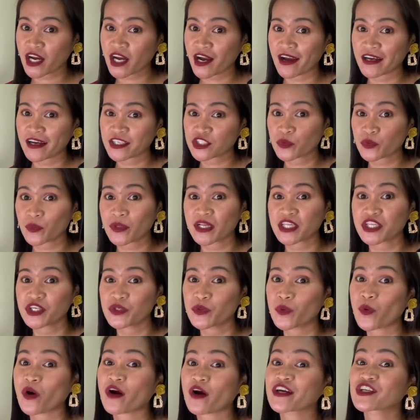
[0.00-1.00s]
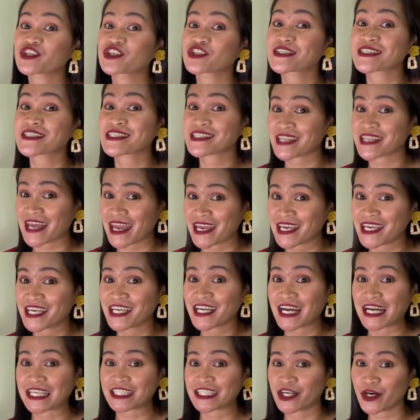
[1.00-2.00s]
cash while you are just staying
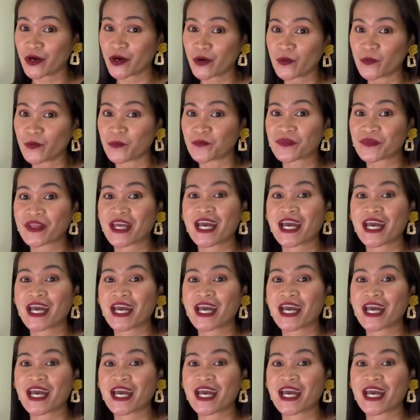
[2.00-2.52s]
at home.